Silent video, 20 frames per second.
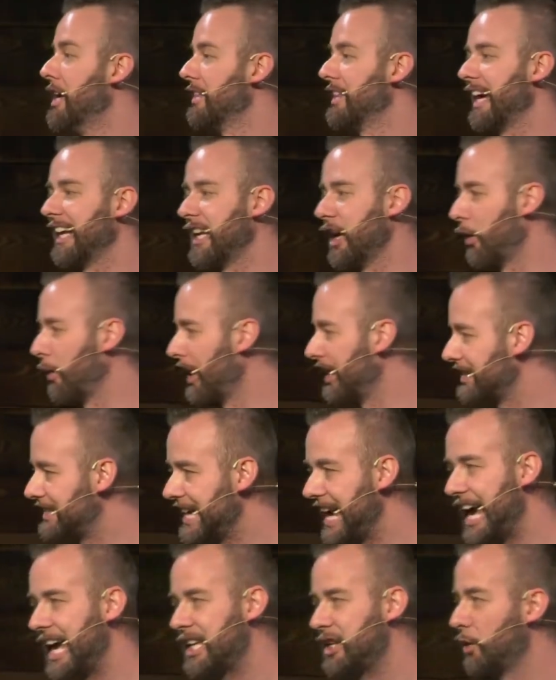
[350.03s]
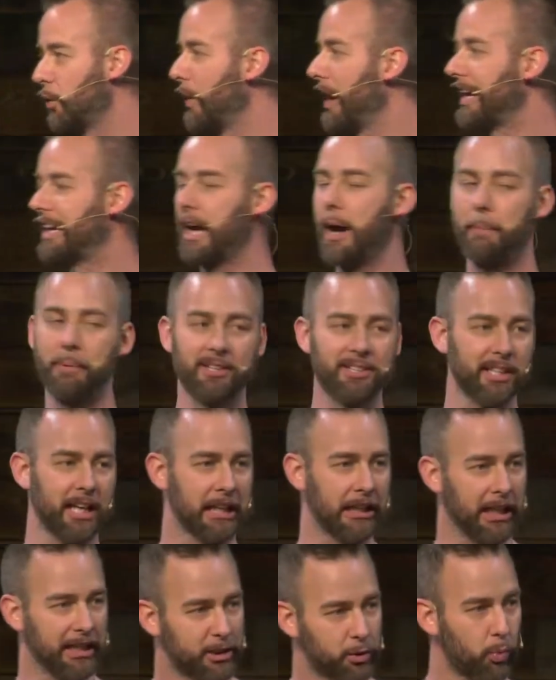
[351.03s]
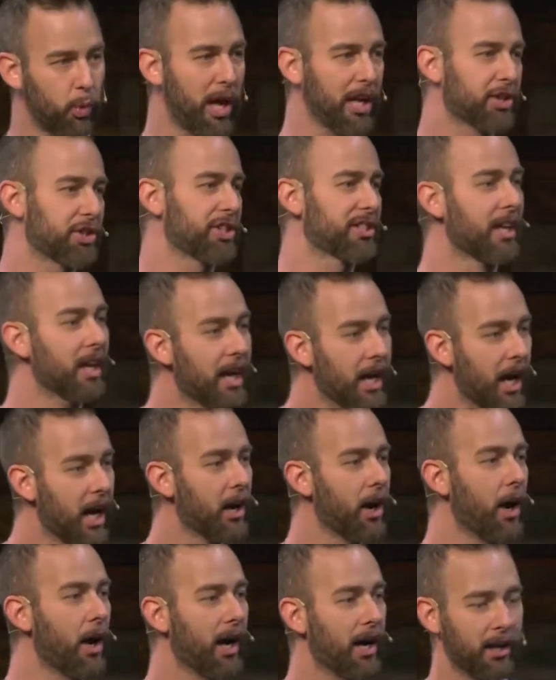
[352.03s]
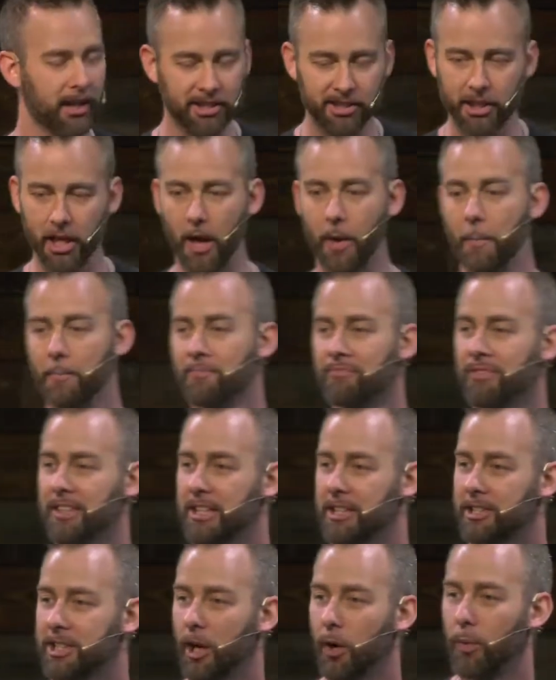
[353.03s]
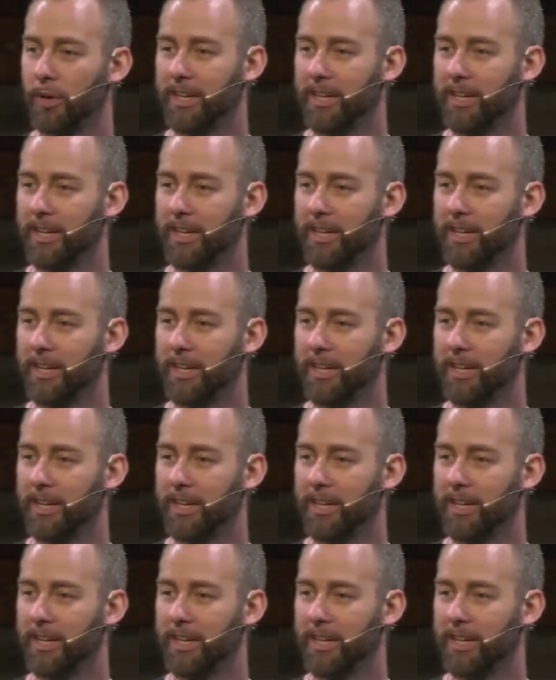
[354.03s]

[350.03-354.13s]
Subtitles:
They know what day. You wake up and it's like, let's watch this. I go, all right, let's go. So we